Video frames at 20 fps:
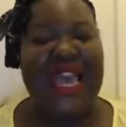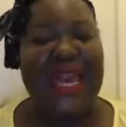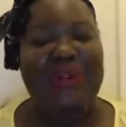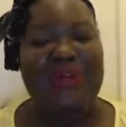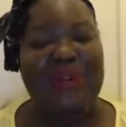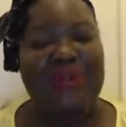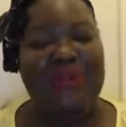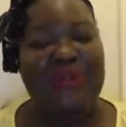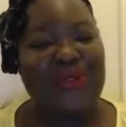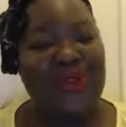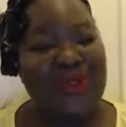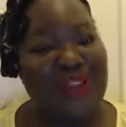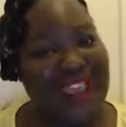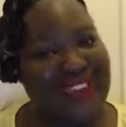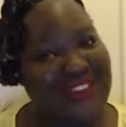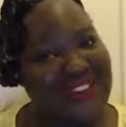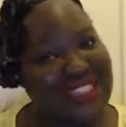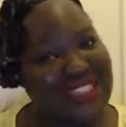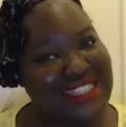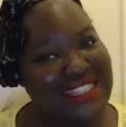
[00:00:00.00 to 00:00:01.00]
And before
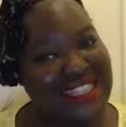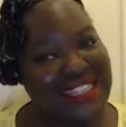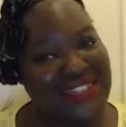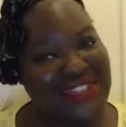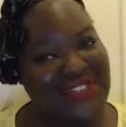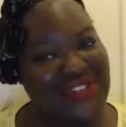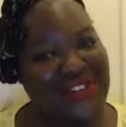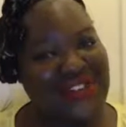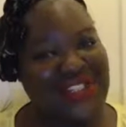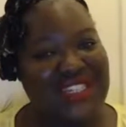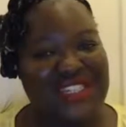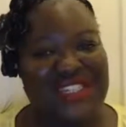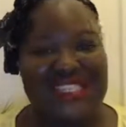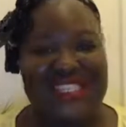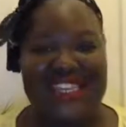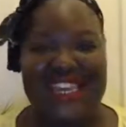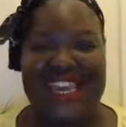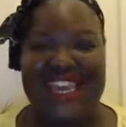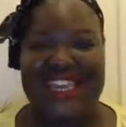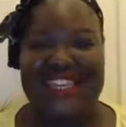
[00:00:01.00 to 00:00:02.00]
I continue, just
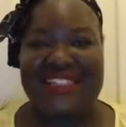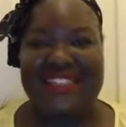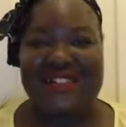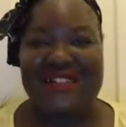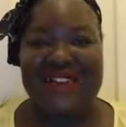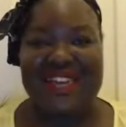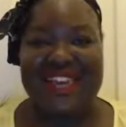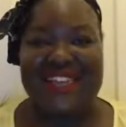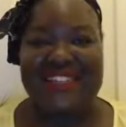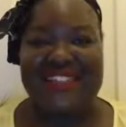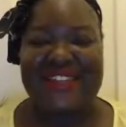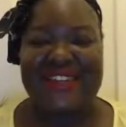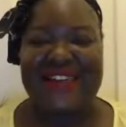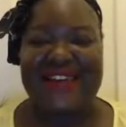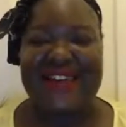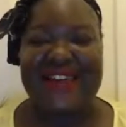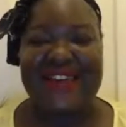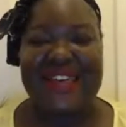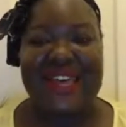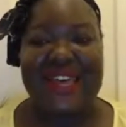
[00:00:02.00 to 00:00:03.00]
in case you guys
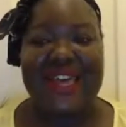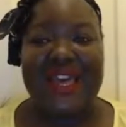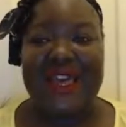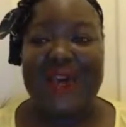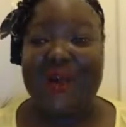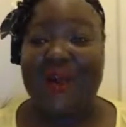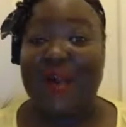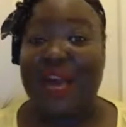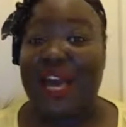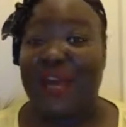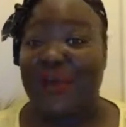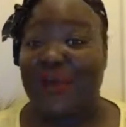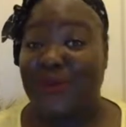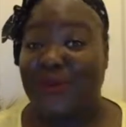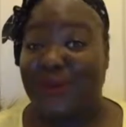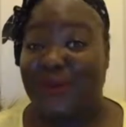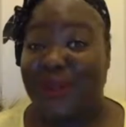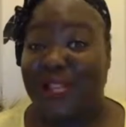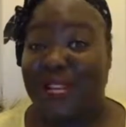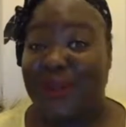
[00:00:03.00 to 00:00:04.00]
are
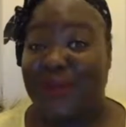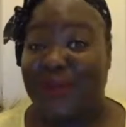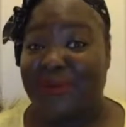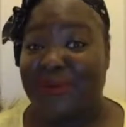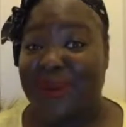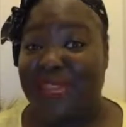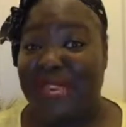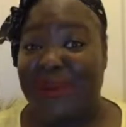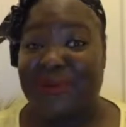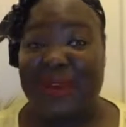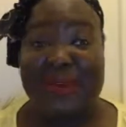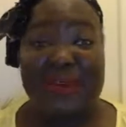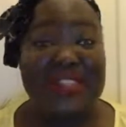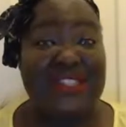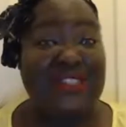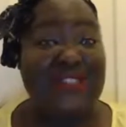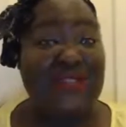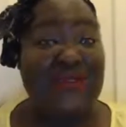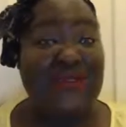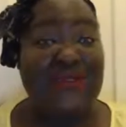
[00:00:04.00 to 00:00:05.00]
unfamiliar with me, maybe
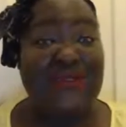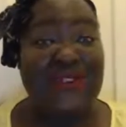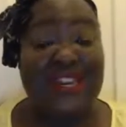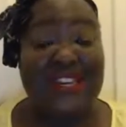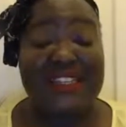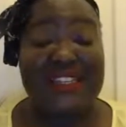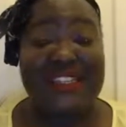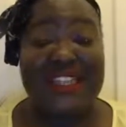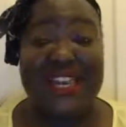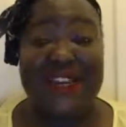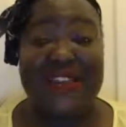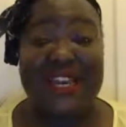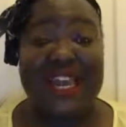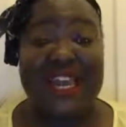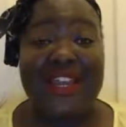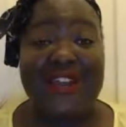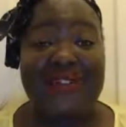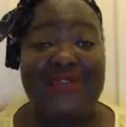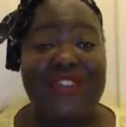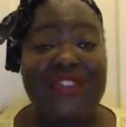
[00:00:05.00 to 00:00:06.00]
this is your first time
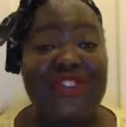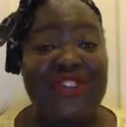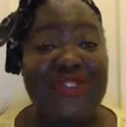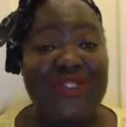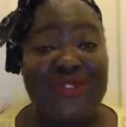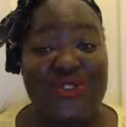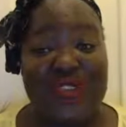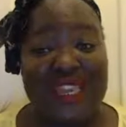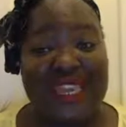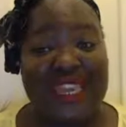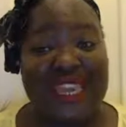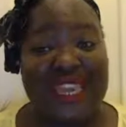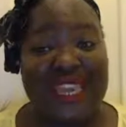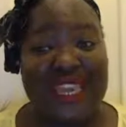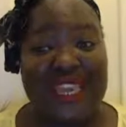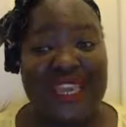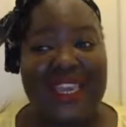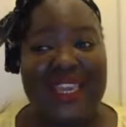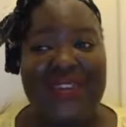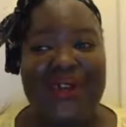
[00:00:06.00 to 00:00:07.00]
kind of tuning
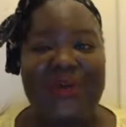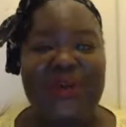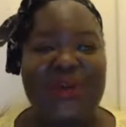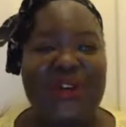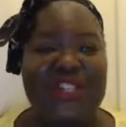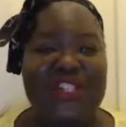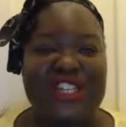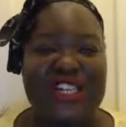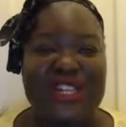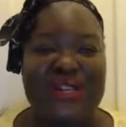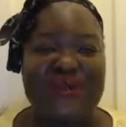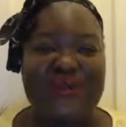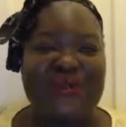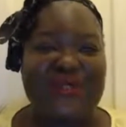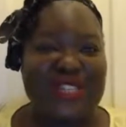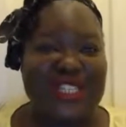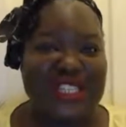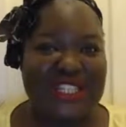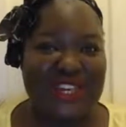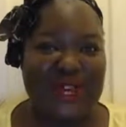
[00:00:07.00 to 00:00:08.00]
in and watching a
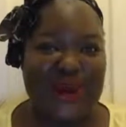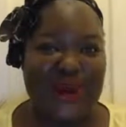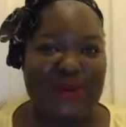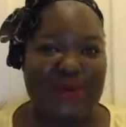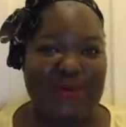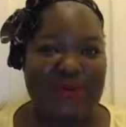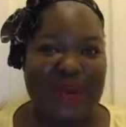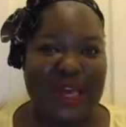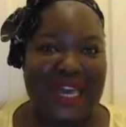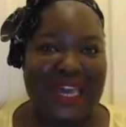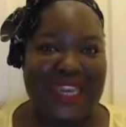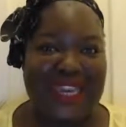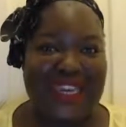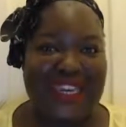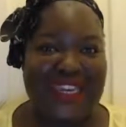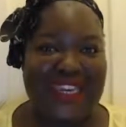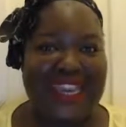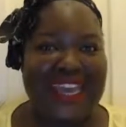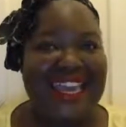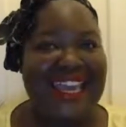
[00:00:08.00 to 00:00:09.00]
video of
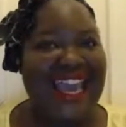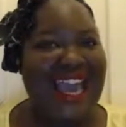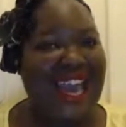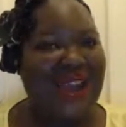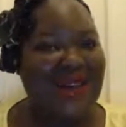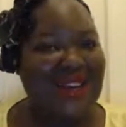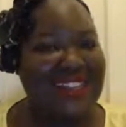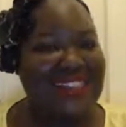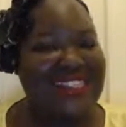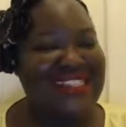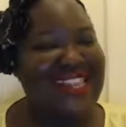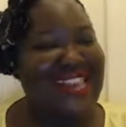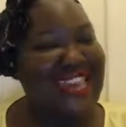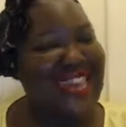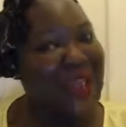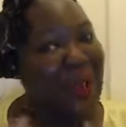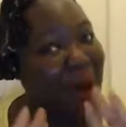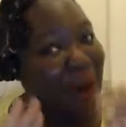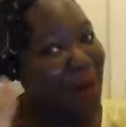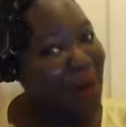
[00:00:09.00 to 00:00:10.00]
mine, I want to
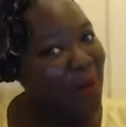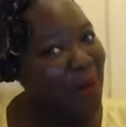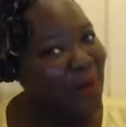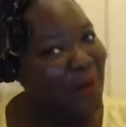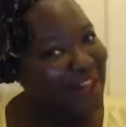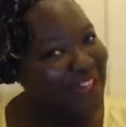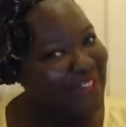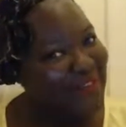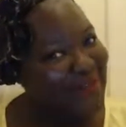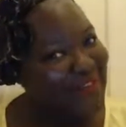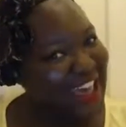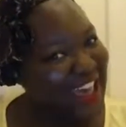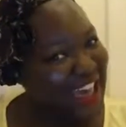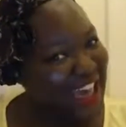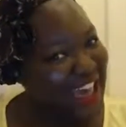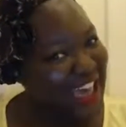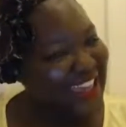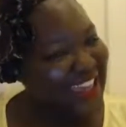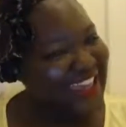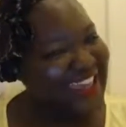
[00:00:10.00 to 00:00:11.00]
say welcome,
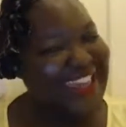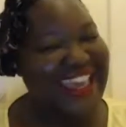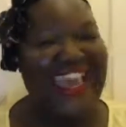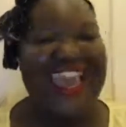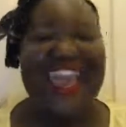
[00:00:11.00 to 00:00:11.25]
hi.